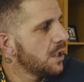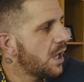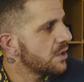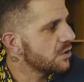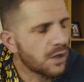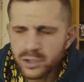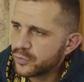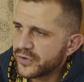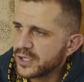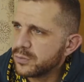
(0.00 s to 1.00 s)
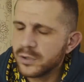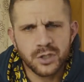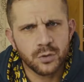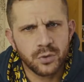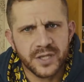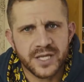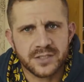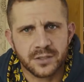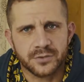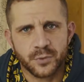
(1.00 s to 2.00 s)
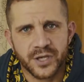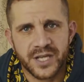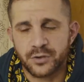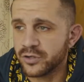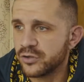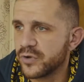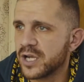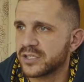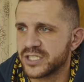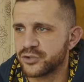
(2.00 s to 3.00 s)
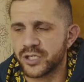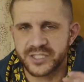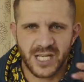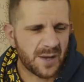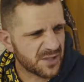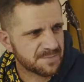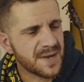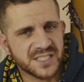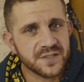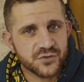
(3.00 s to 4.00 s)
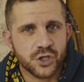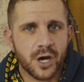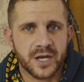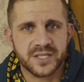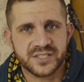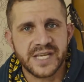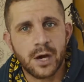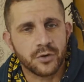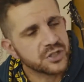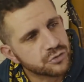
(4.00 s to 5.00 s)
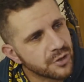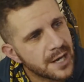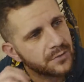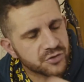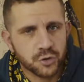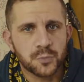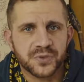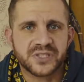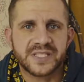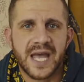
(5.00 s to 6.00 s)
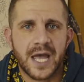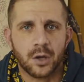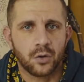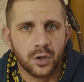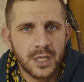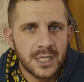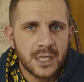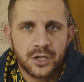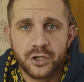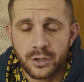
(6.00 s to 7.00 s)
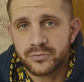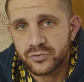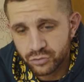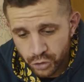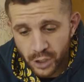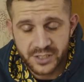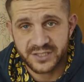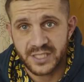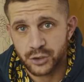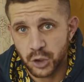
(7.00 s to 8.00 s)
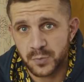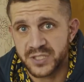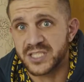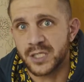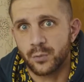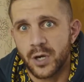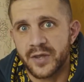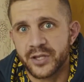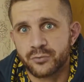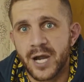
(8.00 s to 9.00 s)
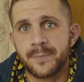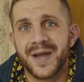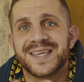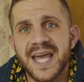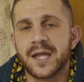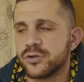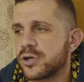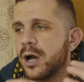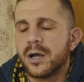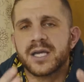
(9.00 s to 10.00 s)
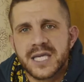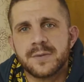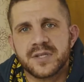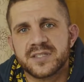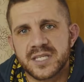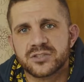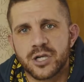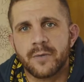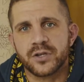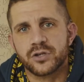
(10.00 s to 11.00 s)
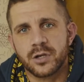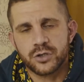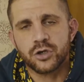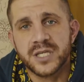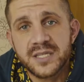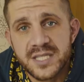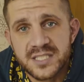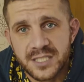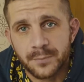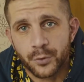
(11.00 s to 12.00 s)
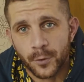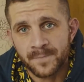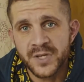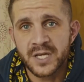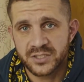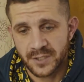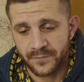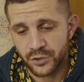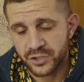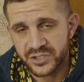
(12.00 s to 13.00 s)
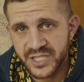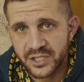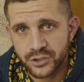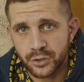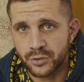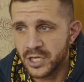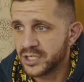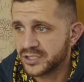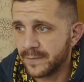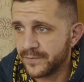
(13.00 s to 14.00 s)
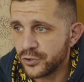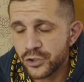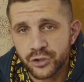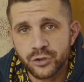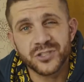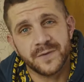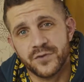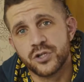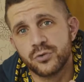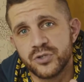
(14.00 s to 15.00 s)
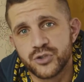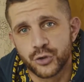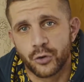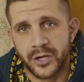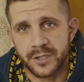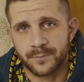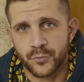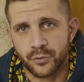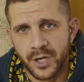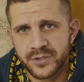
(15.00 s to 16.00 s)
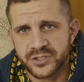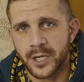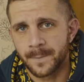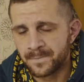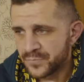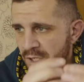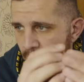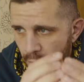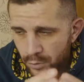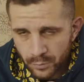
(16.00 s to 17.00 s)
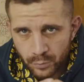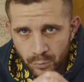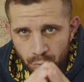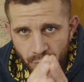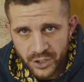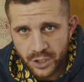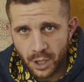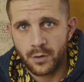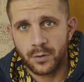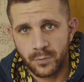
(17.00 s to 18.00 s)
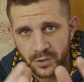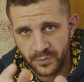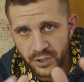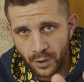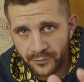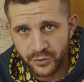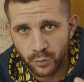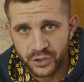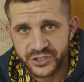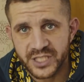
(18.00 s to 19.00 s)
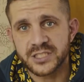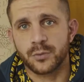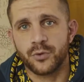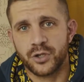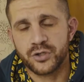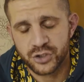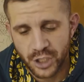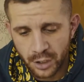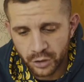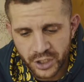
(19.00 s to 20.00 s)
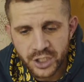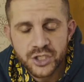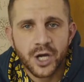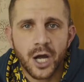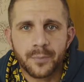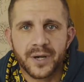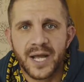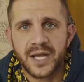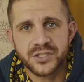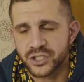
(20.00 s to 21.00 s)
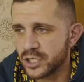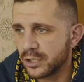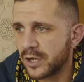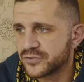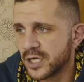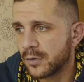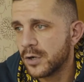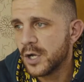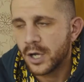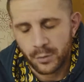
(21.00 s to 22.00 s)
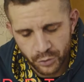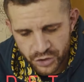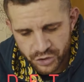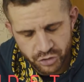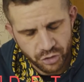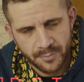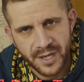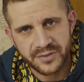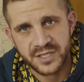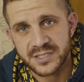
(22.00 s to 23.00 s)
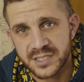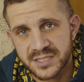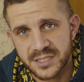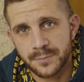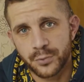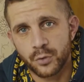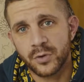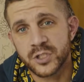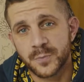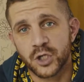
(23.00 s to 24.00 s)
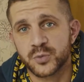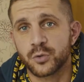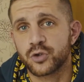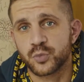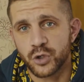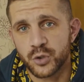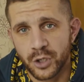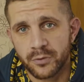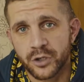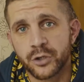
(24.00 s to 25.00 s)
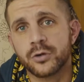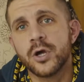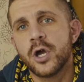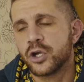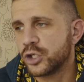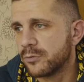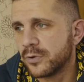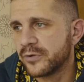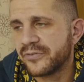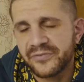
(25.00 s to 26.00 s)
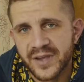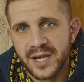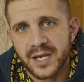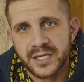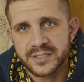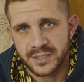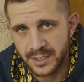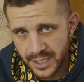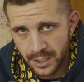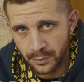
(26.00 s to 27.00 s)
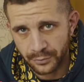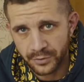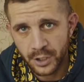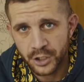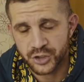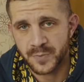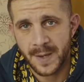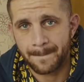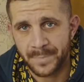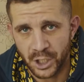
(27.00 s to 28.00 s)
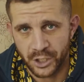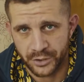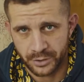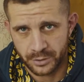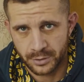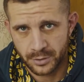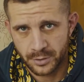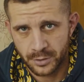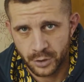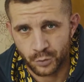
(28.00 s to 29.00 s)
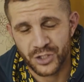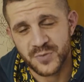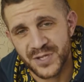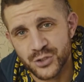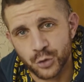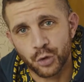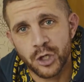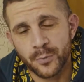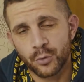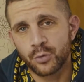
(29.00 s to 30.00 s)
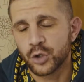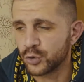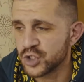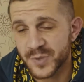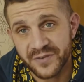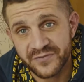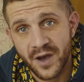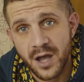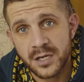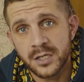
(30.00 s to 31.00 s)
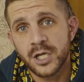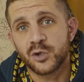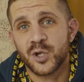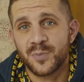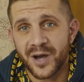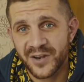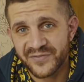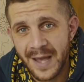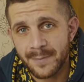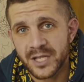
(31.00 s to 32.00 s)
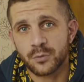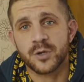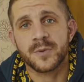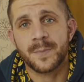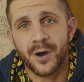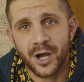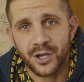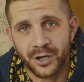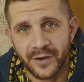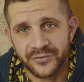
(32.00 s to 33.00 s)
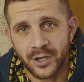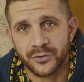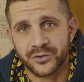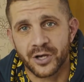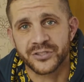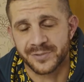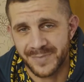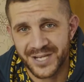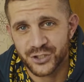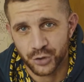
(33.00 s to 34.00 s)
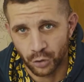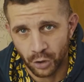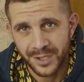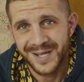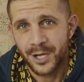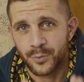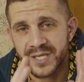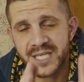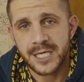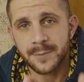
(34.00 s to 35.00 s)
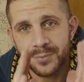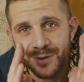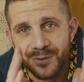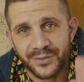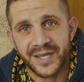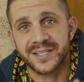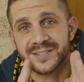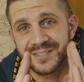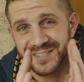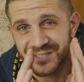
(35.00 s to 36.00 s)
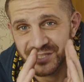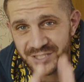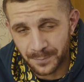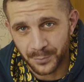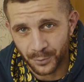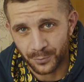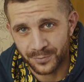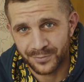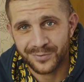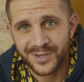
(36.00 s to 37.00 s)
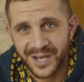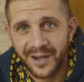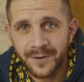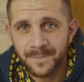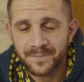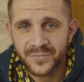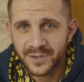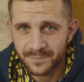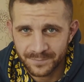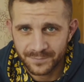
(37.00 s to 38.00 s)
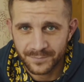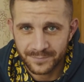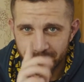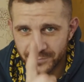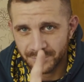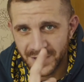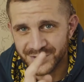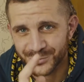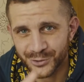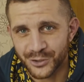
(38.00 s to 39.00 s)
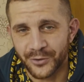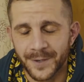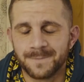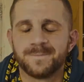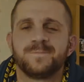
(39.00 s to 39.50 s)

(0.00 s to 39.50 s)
and you know, you think, well, you know, what are they doing? And you realise they're trying to set up this massive giant set, or this great super set, or, you know, giant sets, super sets, they work, they're great. But again, you can't keep these things going. You've got to keep things simple. Something you can stick to, something that you can do, something that you enjoy, all right? So when you after you watch this, when you start looking at your diet plans and your lifestyle, I want you to just try and make things as simple as possible, because what you don't want to do, you don't want fitness and health to be a burden. You want it to be enjoyable, you want it to be fun, you want it to be part of the family, you want it to be part of your lifestyle, guys. So make sure we keep things simple, okay? Make sure we do it.